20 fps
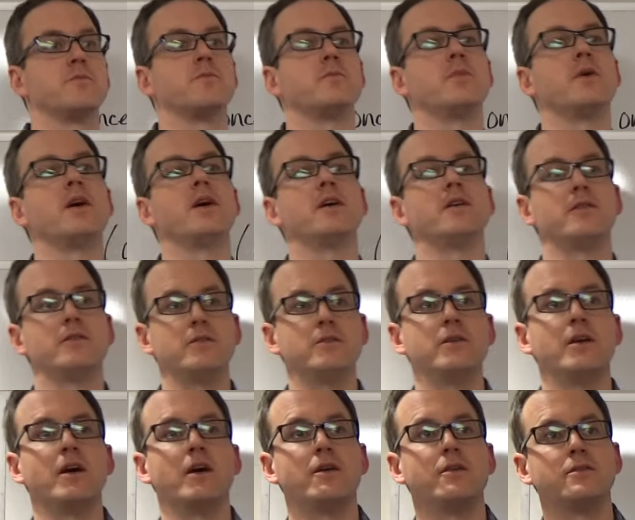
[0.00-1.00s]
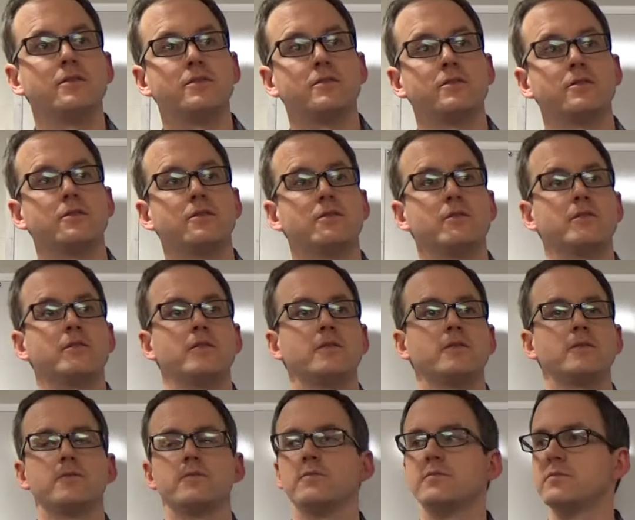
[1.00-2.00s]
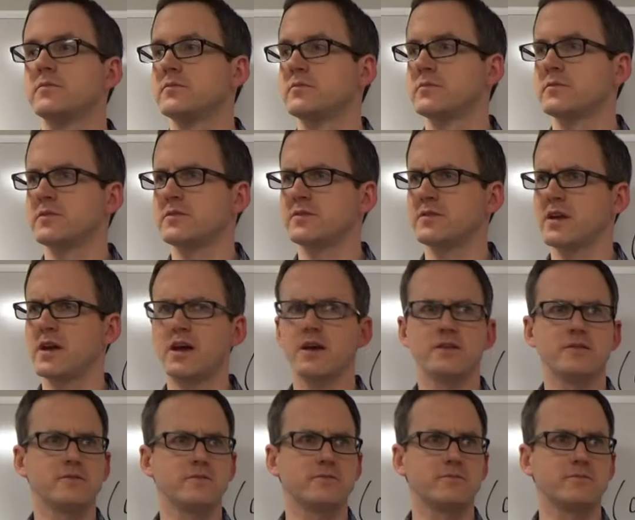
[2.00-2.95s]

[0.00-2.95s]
but yeah. Is that,